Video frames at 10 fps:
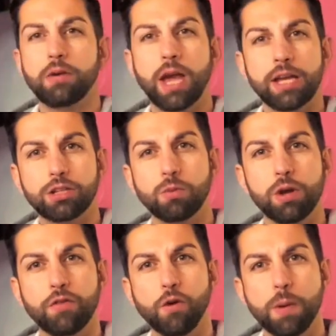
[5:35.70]
Okay, so
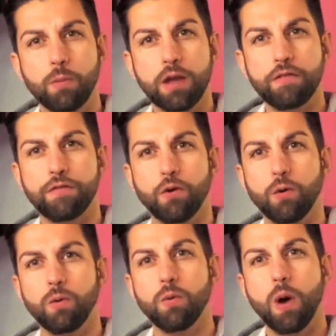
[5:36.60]
what you've all been waiting
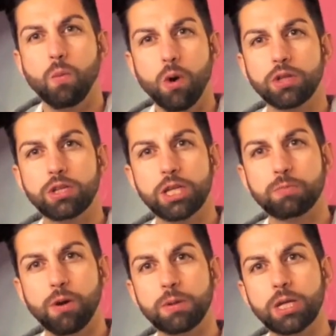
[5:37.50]
for. What does this
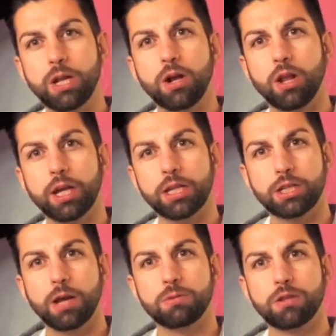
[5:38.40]
property look like in
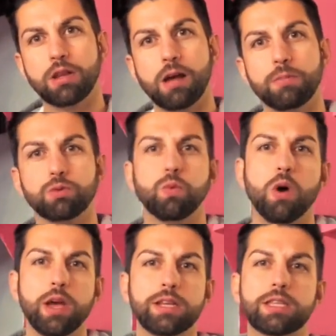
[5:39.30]
terms of the numbers?
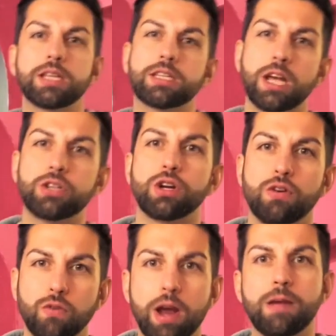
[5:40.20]
Why is this such a
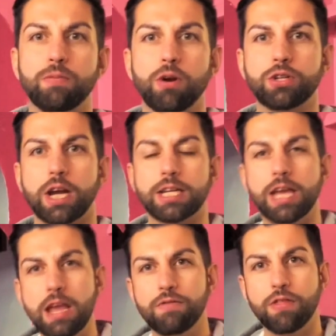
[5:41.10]
great project,
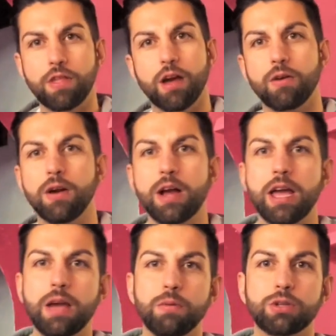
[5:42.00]
even though
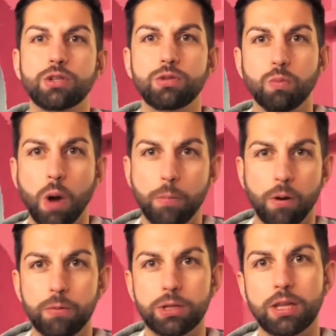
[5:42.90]
it was a
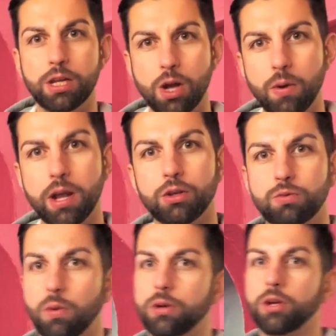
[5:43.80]
property that no one else
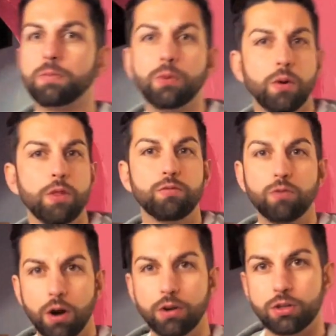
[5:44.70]
wanted, bought at the
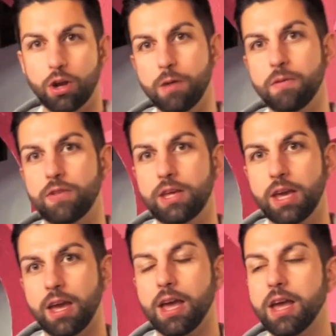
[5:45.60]
wrong time of the
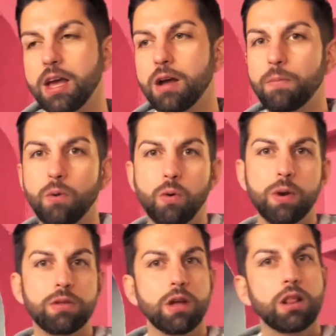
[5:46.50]
year, bought
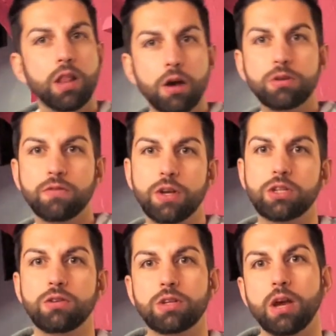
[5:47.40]
with loads of
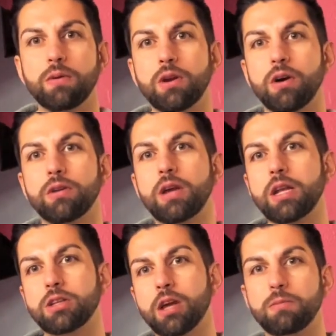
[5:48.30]
issues going on
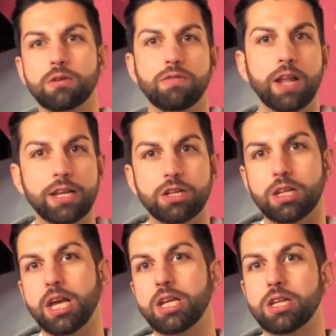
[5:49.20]
in terms of
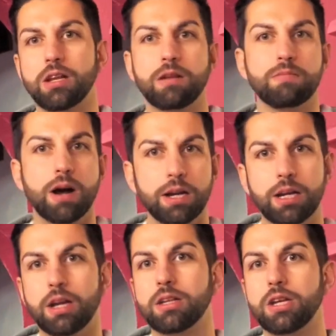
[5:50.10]
legislation and
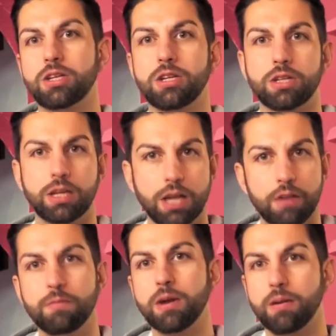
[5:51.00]
market conditions and
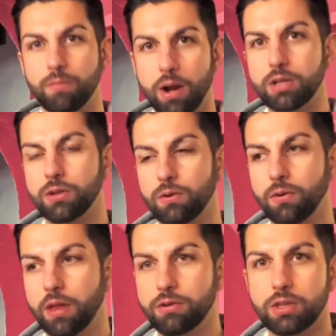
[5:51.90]
government and Brexit and
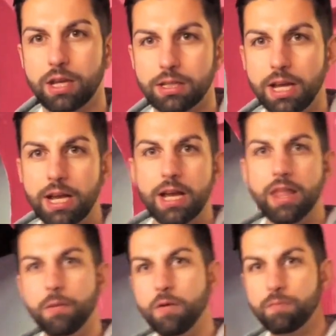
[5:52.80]
all those things. And
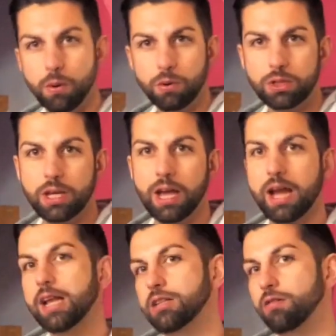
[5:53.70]
then we've bought it
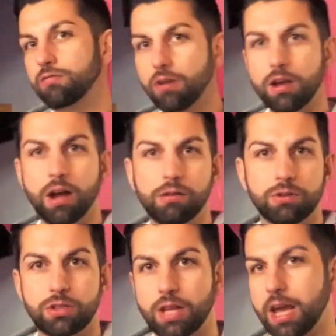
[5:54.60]
and it's a right old
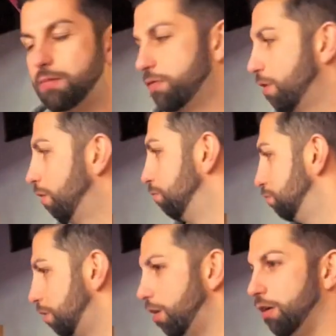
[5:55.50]
state. We've got
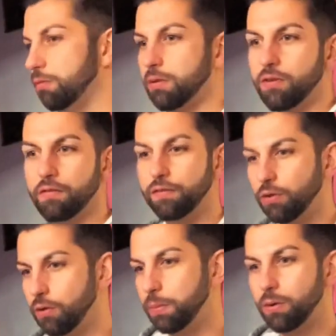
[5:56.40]
rock, we've got
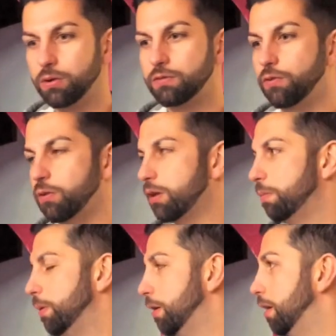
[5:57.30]
floorboards falling
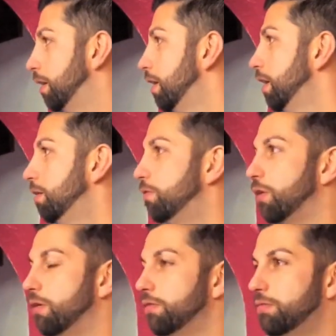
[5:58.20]
apart, we've
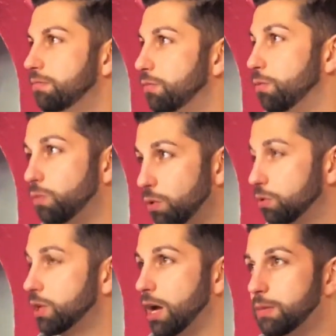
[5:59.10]
got the
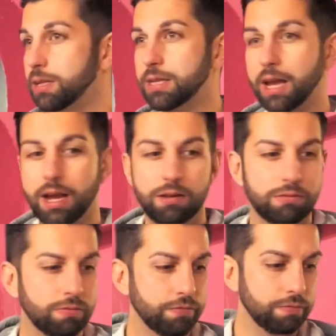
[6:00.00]
walls coming
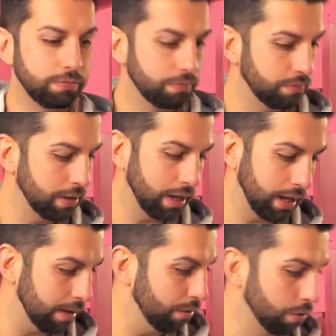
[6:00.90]
down,
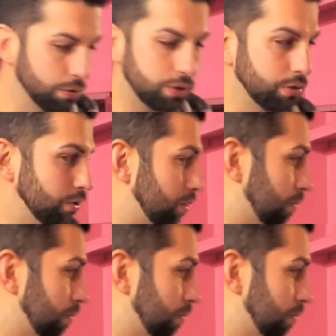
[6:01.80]
all sorts